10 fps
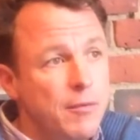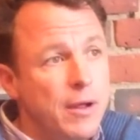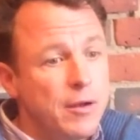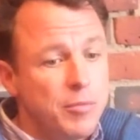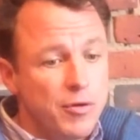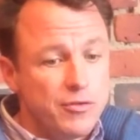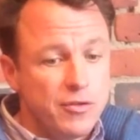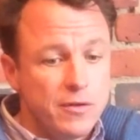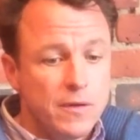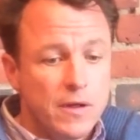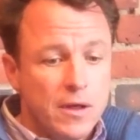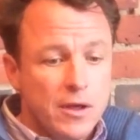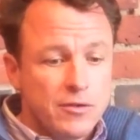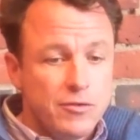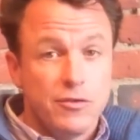around a person
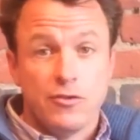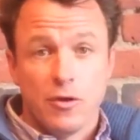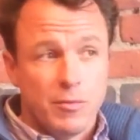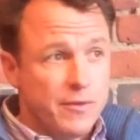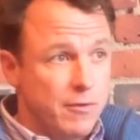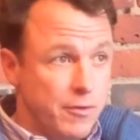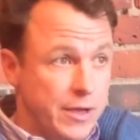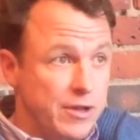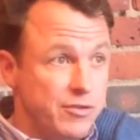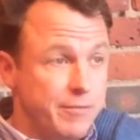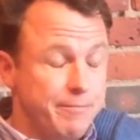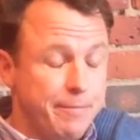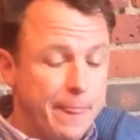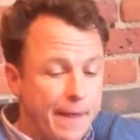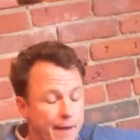to determine their location.
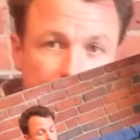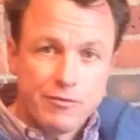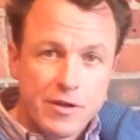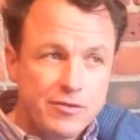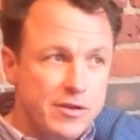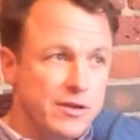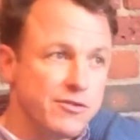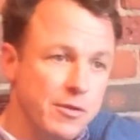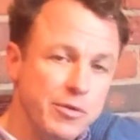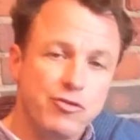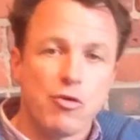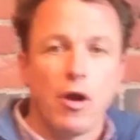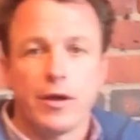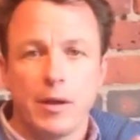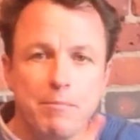Geofencing is simply
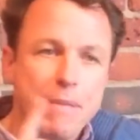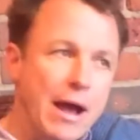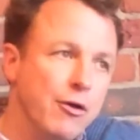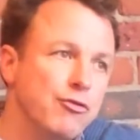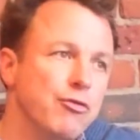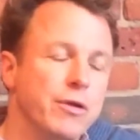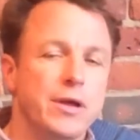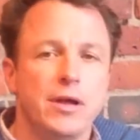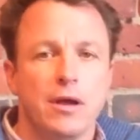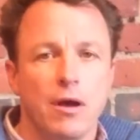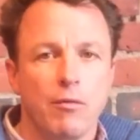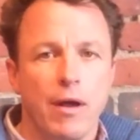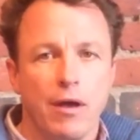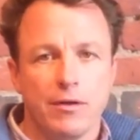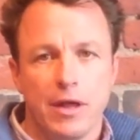drawing a boundary
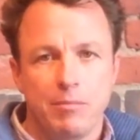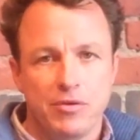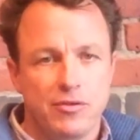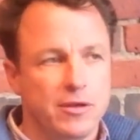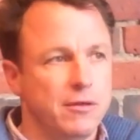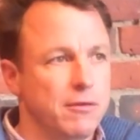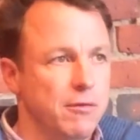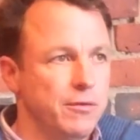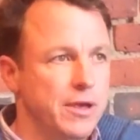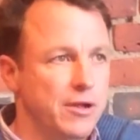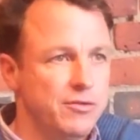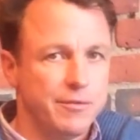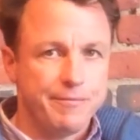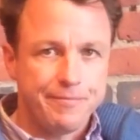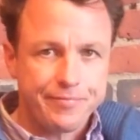around a particular
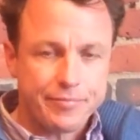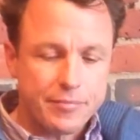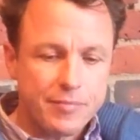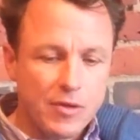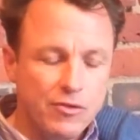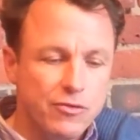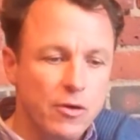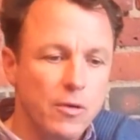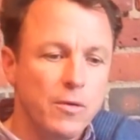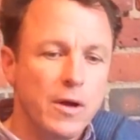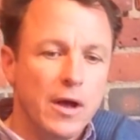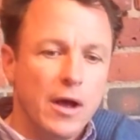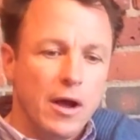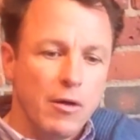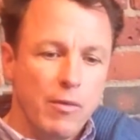location. So
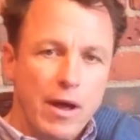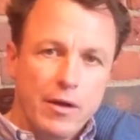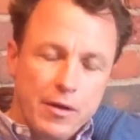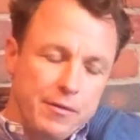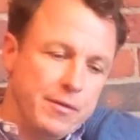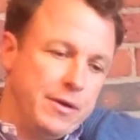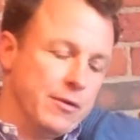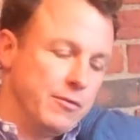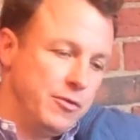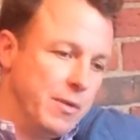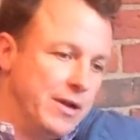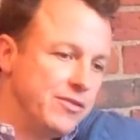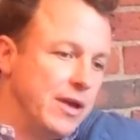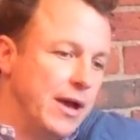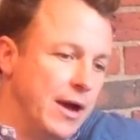around a, you might
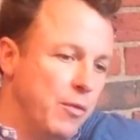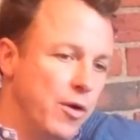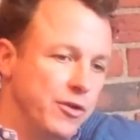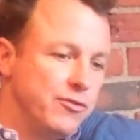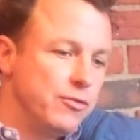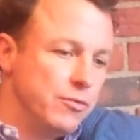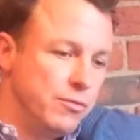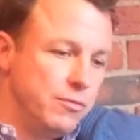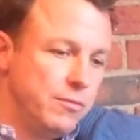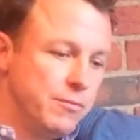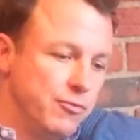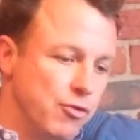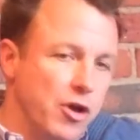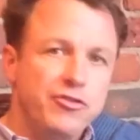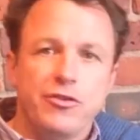say, I want to
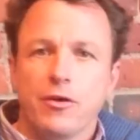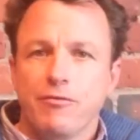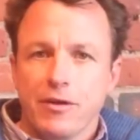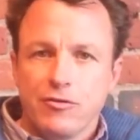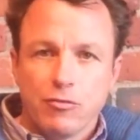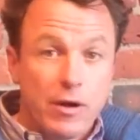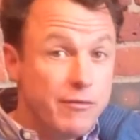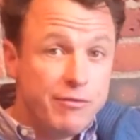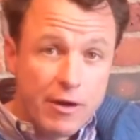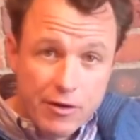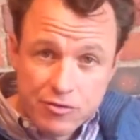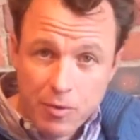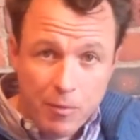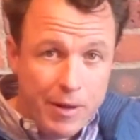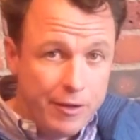draw a geofence around a very
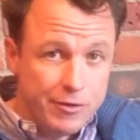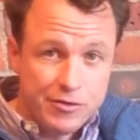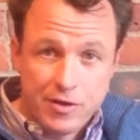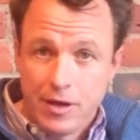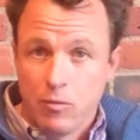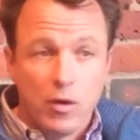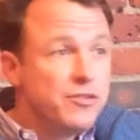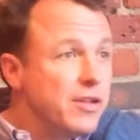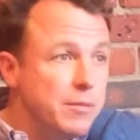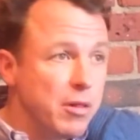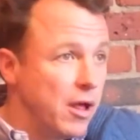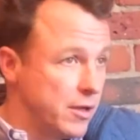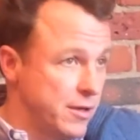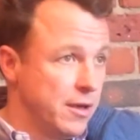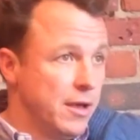small boundary, say one city
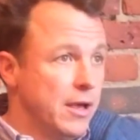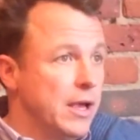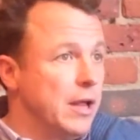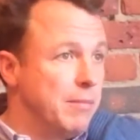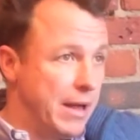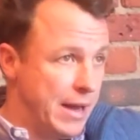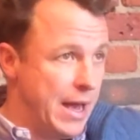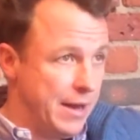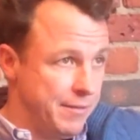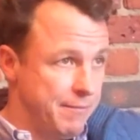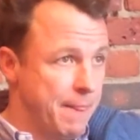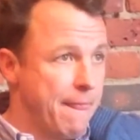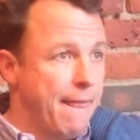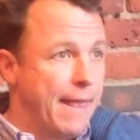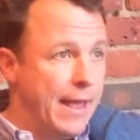block in Manhattan.
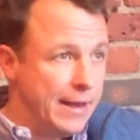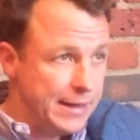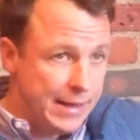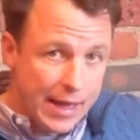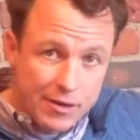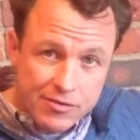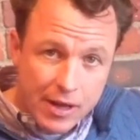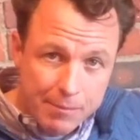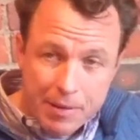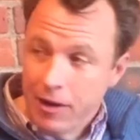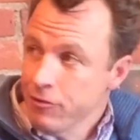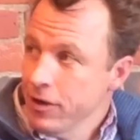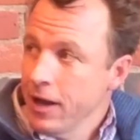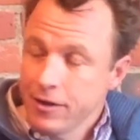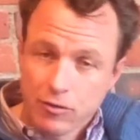And against that
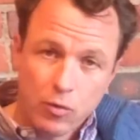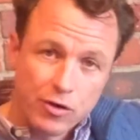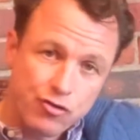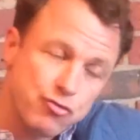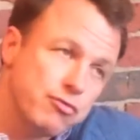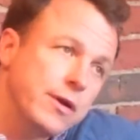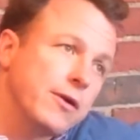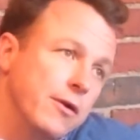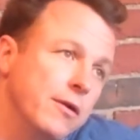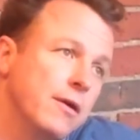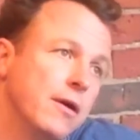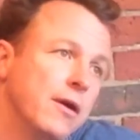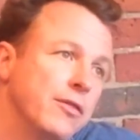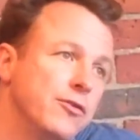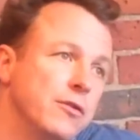boundary, I either want to trigger
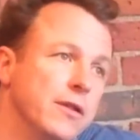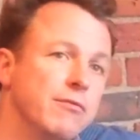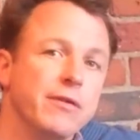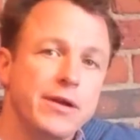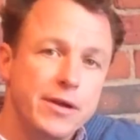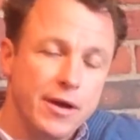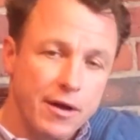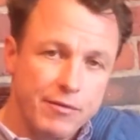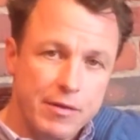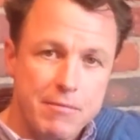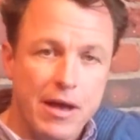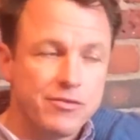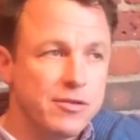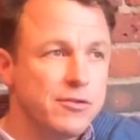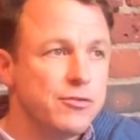the delivery of a
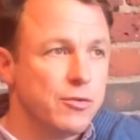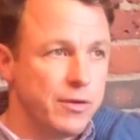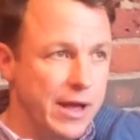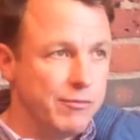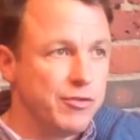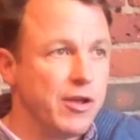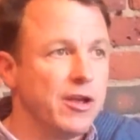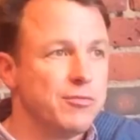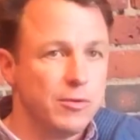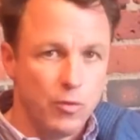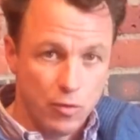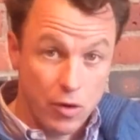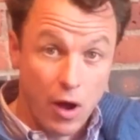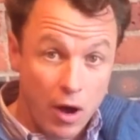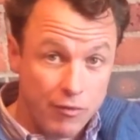message or an advertisement or
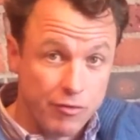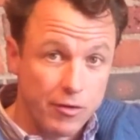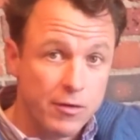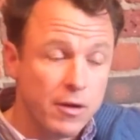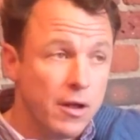an offer